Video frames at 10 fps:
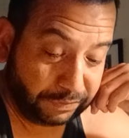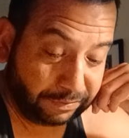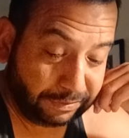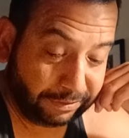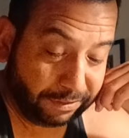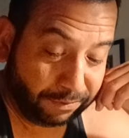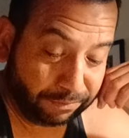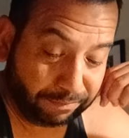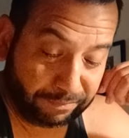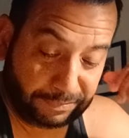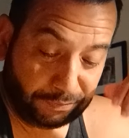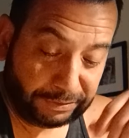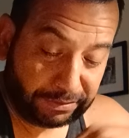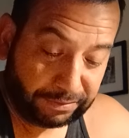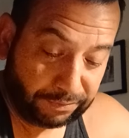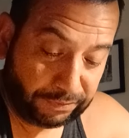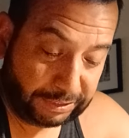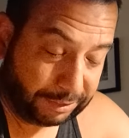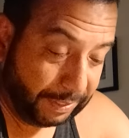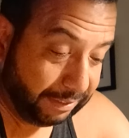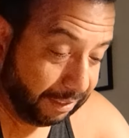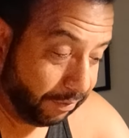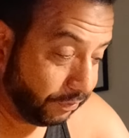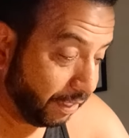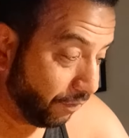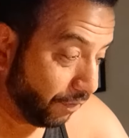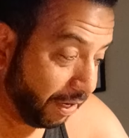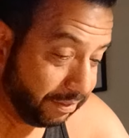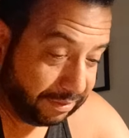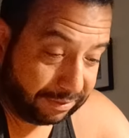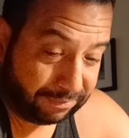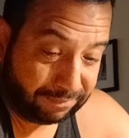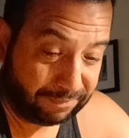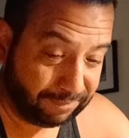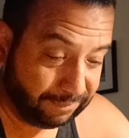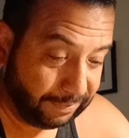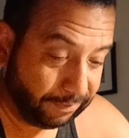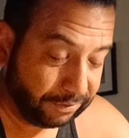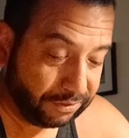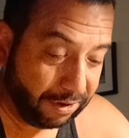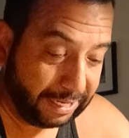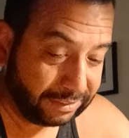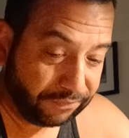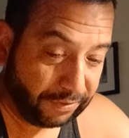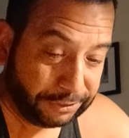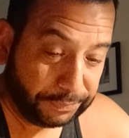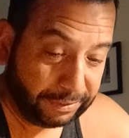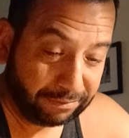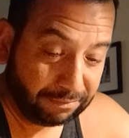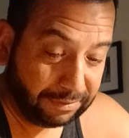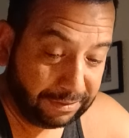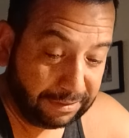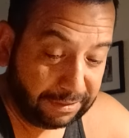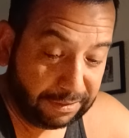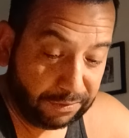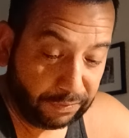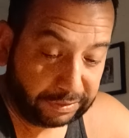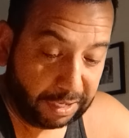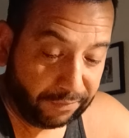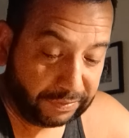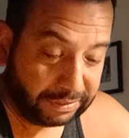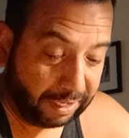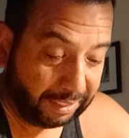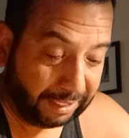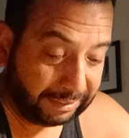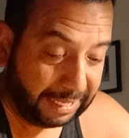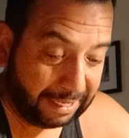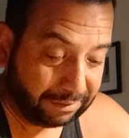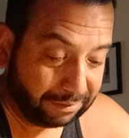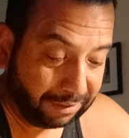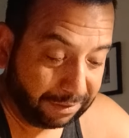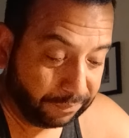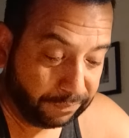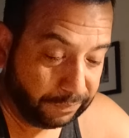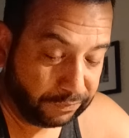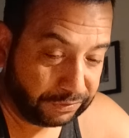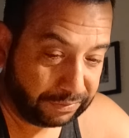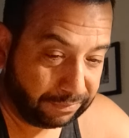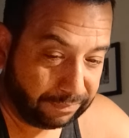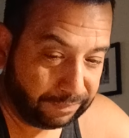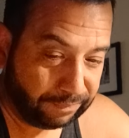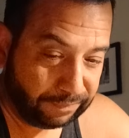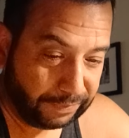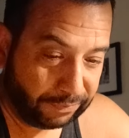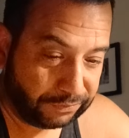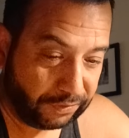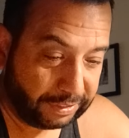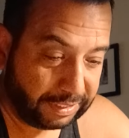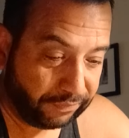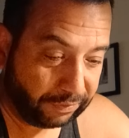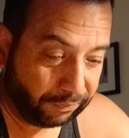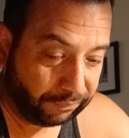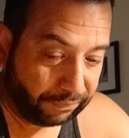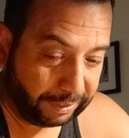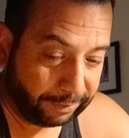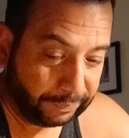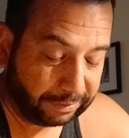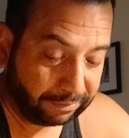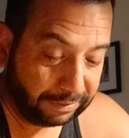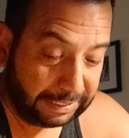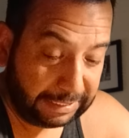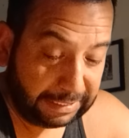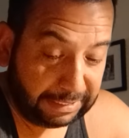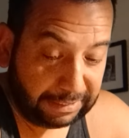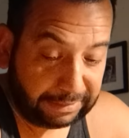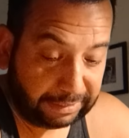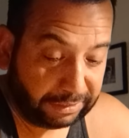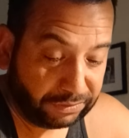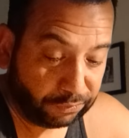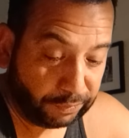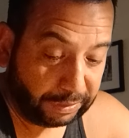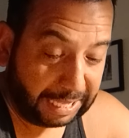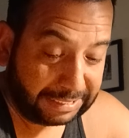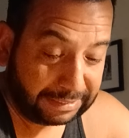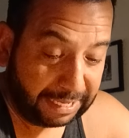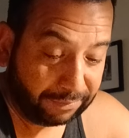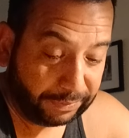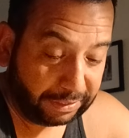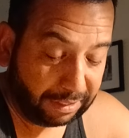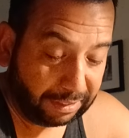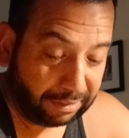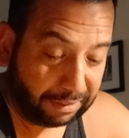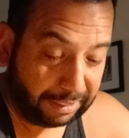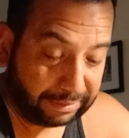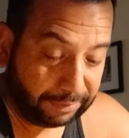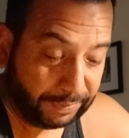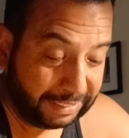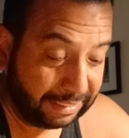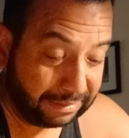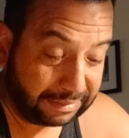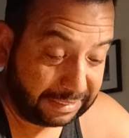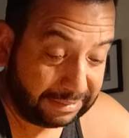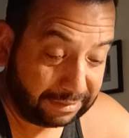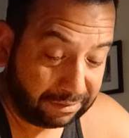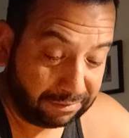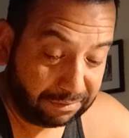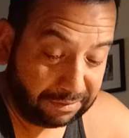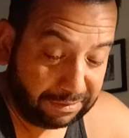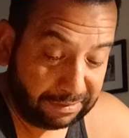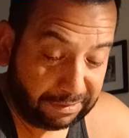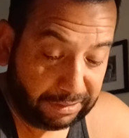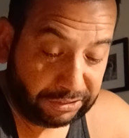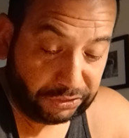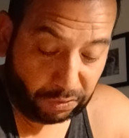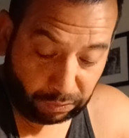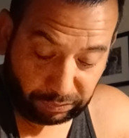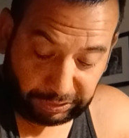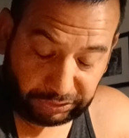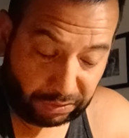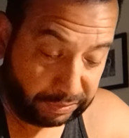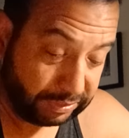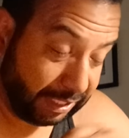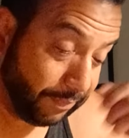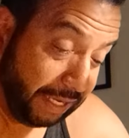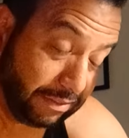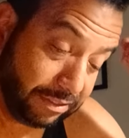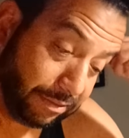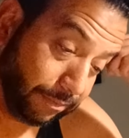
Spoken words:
It was expected that he was going to have rust, and starting as a freshman with an offensive line like that, it was very difficult for him, and I think he soon realized that. But I think by the end of the season, he showed his teammates